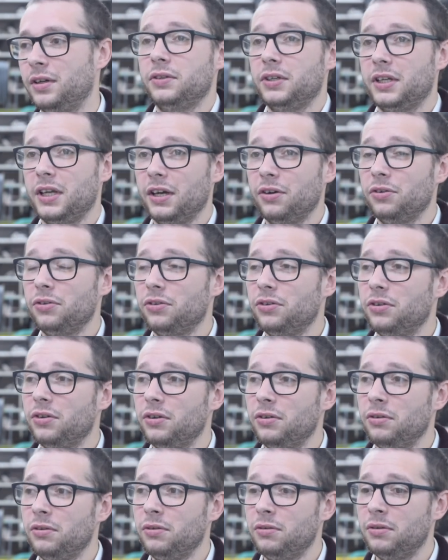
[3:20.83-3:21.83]
To get
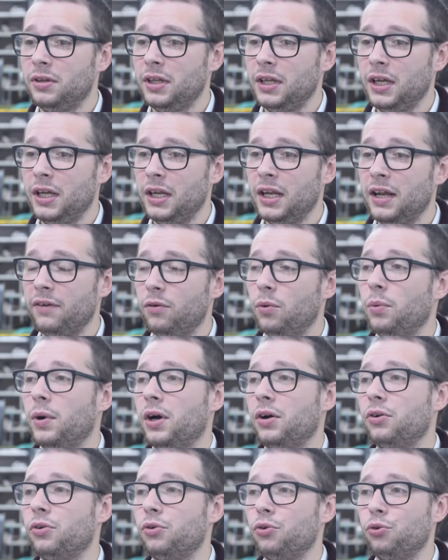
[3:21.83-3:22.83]
onto the level
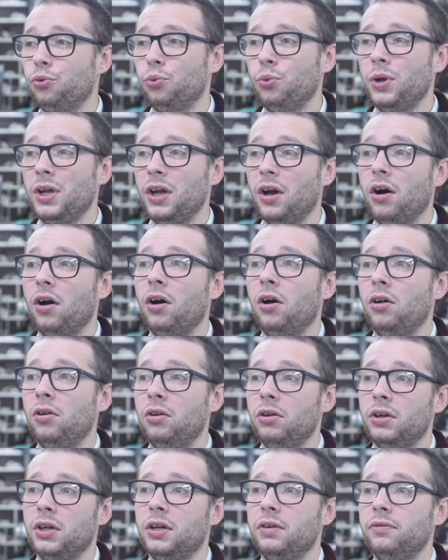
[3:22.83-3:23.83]
1 course, we are
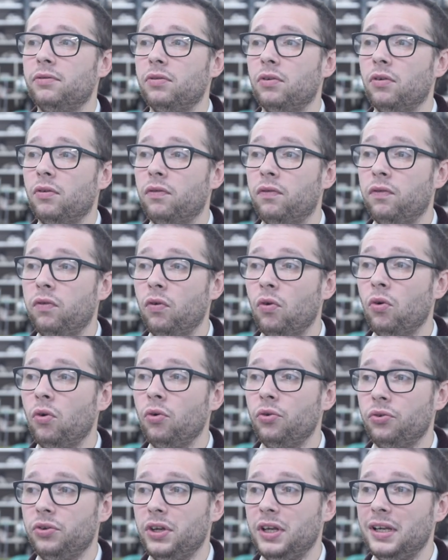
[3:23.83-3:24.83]
looking for
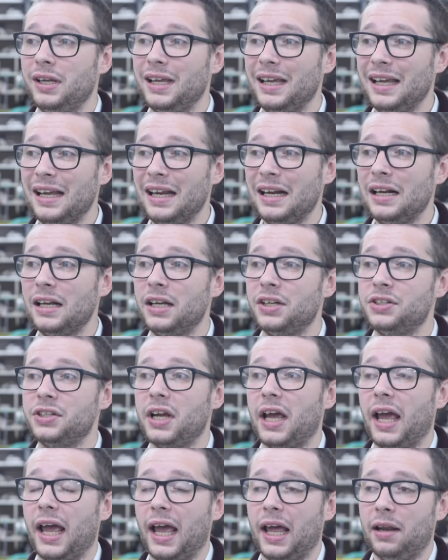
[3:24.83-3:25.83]
4s in English
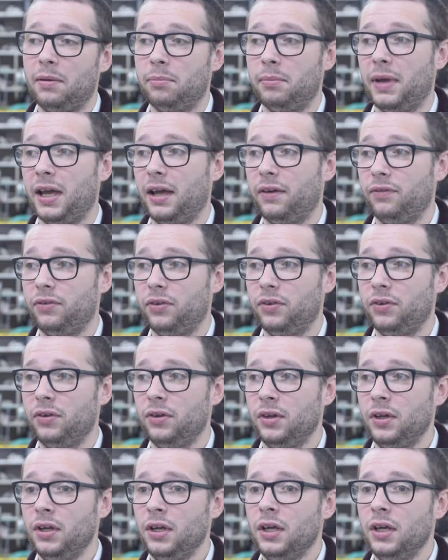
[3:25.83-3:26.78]
and Maths.